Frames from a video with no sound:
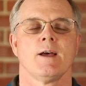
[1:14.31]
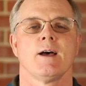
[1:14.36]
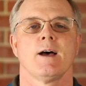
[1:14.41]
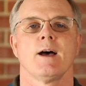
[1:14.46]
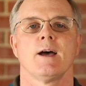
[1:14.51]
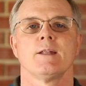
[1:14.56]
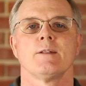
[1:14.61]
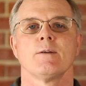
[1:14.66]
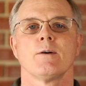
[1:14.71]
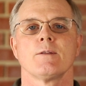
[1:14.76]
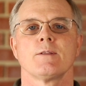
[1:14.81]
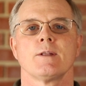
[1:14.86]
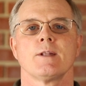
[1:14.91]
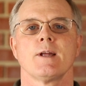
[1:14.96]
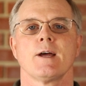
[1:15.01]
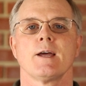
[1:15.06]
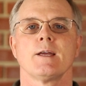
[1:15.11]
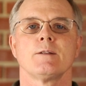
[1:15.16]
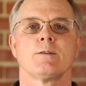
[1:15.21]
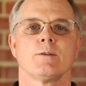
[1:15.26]
I know that
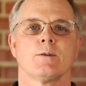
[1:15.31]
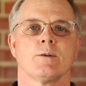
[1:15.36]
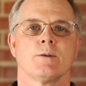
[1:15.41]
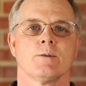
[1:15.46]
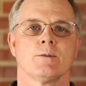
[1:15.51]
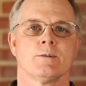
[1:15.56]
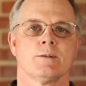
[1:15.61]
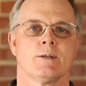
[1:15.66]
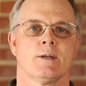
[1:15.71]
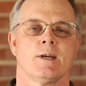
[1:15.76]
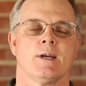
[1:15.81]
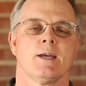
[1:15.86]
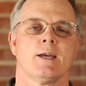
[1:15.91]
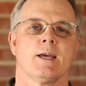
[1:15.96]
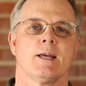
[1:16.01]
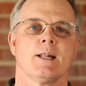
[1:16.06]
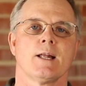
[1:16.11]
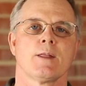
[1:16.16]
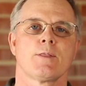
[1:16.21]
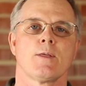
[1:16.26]
I do,
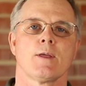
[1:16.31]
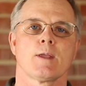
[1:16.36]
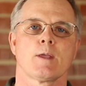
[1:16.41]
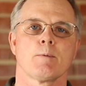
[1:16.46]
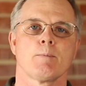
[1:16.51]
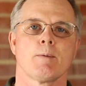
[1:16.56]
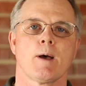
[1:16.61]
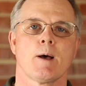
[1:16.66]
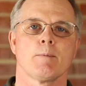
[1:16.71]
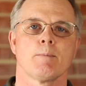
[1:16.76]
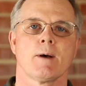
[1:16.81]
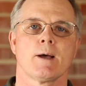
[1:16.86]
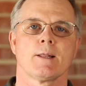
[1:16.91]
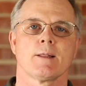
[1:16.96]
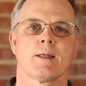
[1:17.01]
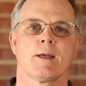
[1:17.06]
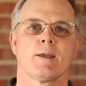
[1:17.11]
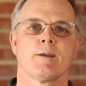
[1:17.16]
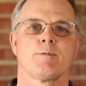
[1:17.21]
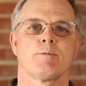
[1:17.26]
and I think about my
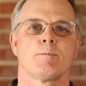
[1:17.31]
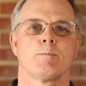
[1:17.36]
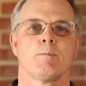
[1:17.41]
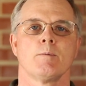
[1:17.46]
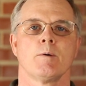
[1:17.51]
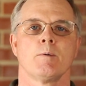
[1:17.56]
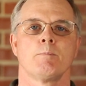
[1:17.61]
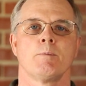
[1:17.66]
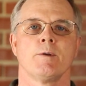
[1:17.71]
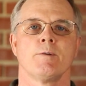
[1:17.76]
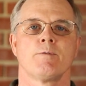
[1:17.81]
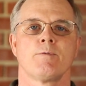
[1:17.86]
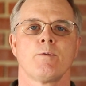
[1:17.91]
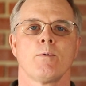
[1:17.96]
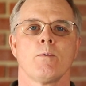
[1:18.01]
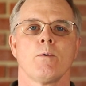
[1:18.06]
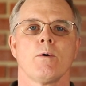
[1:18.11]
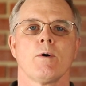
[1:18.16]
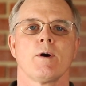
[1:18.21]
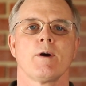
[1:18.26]
life
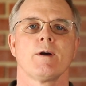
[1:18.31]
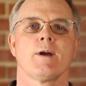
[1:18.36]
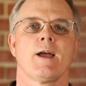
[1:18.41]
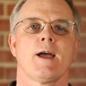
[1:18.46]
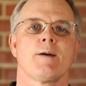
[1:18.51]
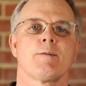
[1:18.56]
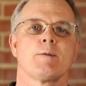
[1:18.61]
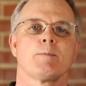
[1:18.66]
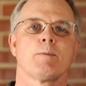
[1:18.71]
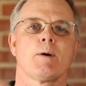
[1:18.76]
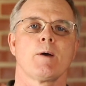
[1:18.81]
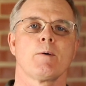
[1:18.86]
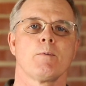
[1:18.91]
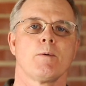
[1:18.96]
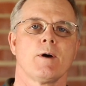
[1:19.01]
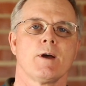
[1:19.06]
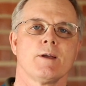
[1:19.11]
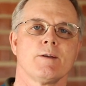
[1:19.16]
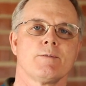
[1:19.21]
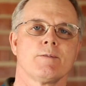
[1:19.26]
before having my
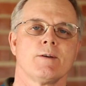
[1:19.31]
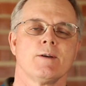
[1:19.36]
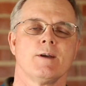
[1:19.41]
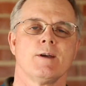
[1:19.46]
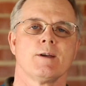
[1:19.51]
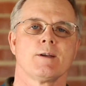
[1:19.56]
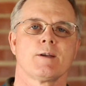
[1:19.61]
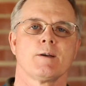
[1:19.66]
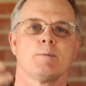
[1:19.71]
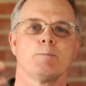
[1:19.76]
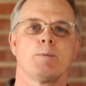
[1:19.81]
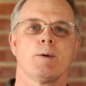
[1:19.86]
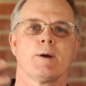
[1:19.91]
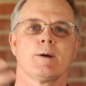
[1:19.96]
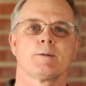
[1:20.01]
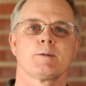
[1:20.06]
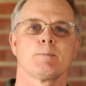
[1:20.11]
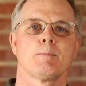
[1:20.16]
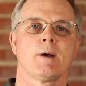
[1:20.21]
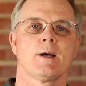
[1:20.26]
wife
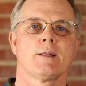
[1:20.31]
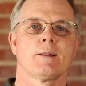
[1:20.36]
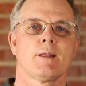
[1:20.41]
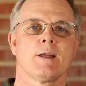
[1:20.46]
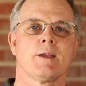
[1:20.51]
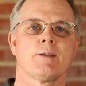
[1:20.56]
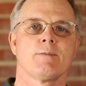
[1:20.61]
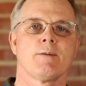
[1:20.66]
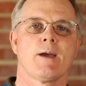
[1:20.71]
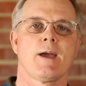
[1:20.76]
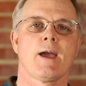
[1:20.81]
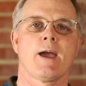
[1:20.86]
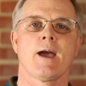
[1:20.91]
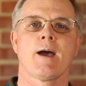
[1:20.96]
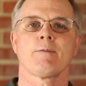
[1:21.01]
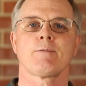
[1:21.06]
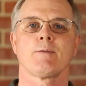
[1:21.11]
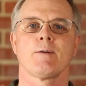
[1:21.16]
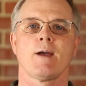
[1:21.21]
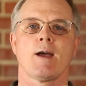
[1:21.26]
compared to my life
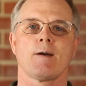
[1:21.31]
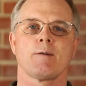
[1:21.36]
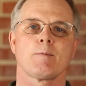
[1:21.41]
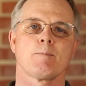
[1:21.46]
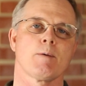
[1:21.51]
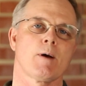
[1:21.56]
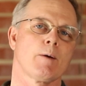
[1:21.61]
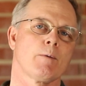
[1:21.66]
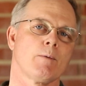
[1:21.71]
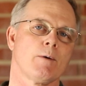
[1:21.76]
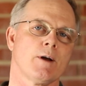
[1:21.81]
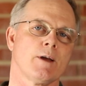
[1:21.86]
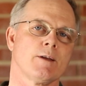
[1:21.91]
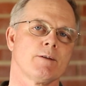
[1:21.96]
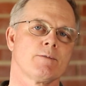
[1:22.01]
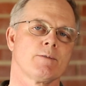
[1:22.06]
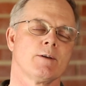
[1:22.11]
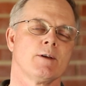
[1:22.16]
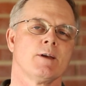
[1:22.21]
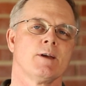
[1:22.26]
after having my
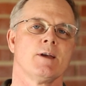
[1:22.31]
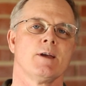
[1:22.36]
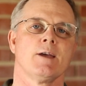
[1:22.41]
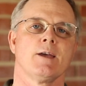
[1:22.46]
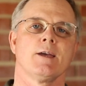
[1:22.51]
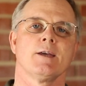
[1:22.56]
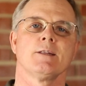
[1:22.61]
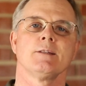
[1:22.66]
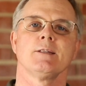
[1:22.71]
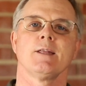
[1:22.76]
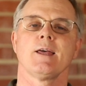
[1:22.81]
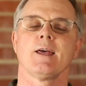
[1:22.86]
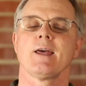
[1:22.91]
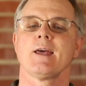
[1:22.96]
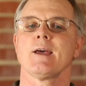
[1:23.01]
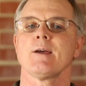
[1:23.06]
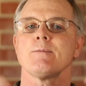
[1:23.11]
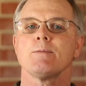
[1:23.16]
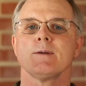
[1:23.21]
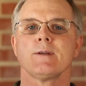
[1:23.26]
wife, and
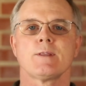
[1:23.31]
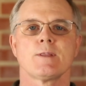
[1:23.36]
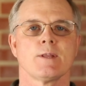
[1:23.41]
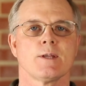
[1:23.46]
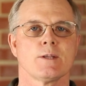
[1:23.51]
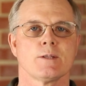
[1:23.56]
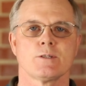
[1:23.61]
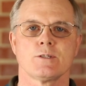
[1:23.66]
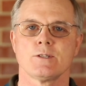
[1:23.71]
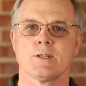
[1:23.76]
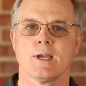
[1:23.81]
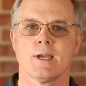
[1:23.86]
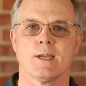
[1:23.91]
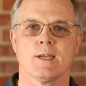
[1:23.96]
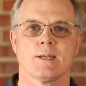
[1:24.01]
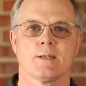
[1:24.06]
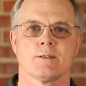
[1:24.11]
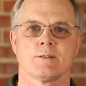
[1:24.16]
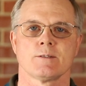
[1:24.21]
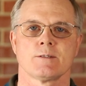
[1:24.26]
everything
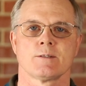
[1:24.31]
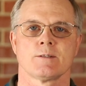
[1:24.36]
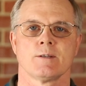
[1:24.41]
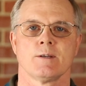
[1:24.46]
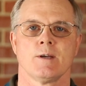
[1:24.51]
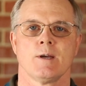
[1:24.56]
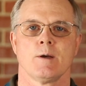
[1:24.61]
changed.